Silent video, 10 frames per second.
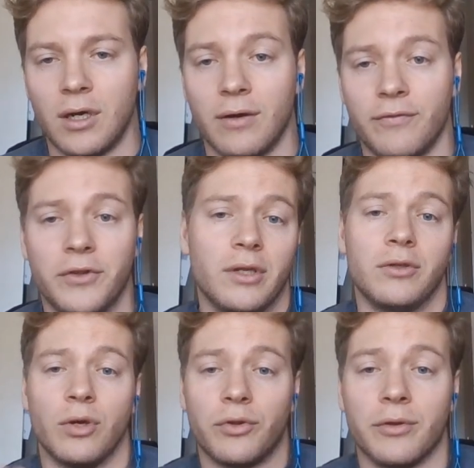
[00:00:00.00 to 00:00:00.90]

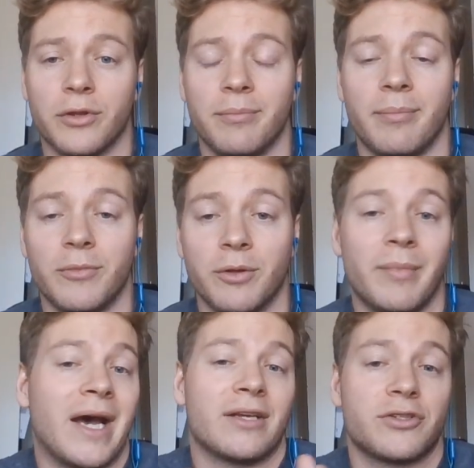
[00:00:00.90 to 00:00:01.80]
the
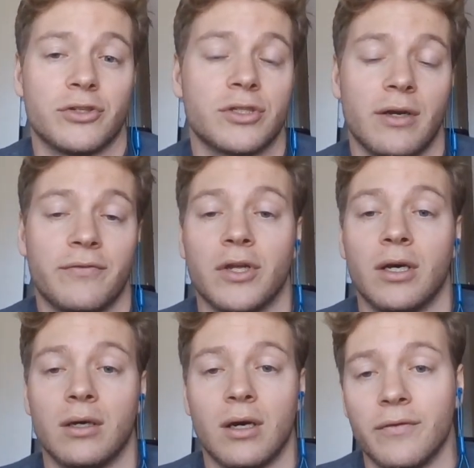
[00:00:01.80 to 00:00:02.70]
masters of
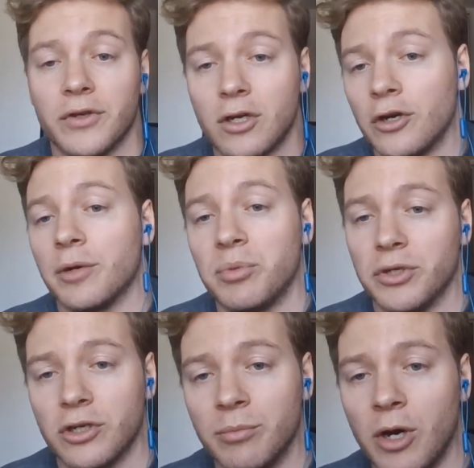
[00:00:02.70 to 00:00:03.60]
the current
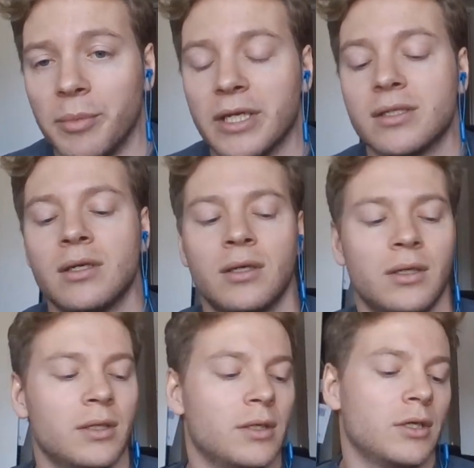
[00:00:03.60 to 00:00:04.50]
political moment.
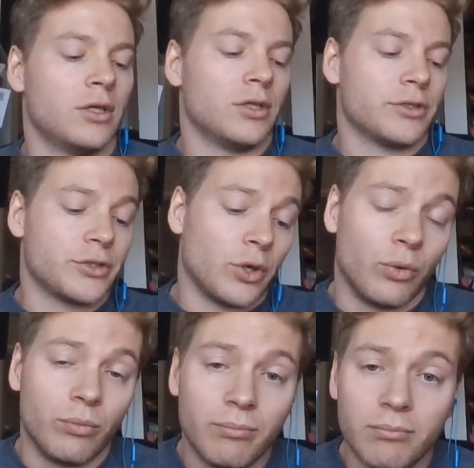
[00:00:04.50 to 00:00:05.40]

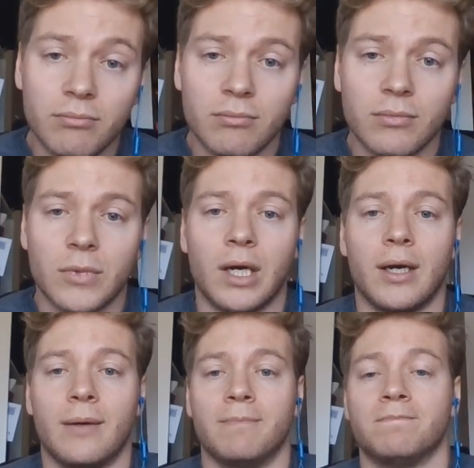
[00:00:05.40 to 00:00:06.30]
So,
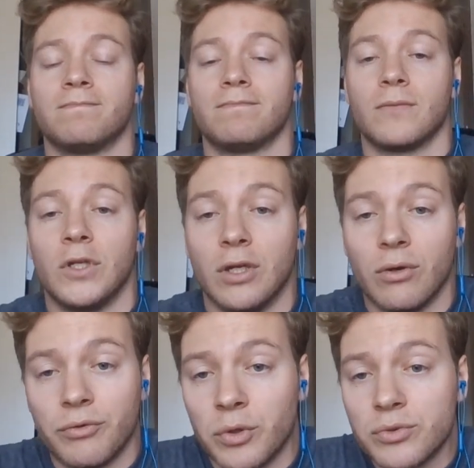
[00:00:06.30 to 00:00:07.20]
um,
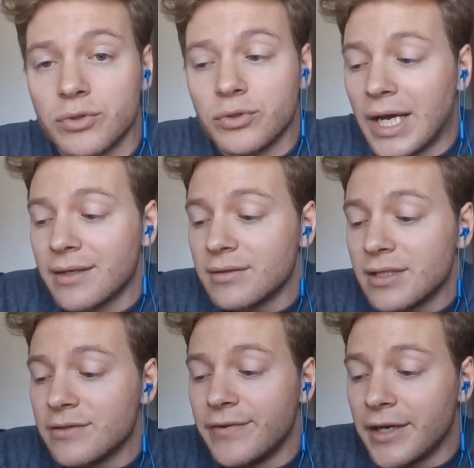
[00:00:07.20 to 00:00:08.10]
those that
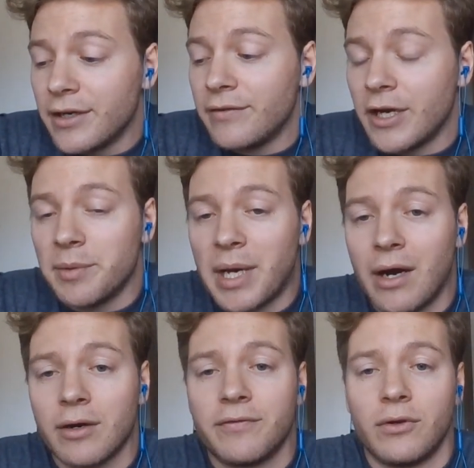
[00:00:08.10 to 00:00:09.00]
is very, very
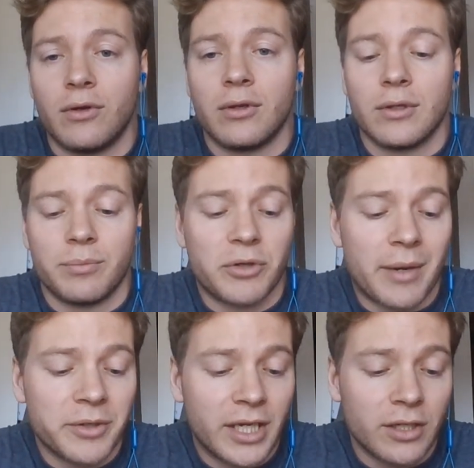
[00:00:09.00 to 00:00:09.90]
powerful.
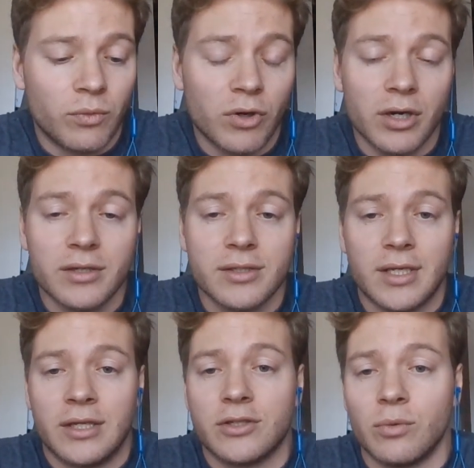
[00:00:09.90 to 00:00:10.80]
Propaganda works,
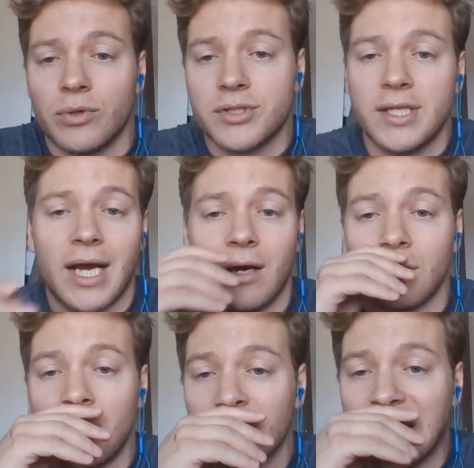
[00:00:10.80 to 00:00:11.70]
and so we'll see how
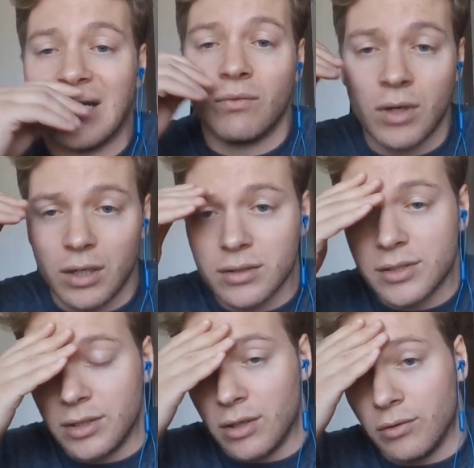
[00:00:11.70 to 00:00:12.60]
long that works.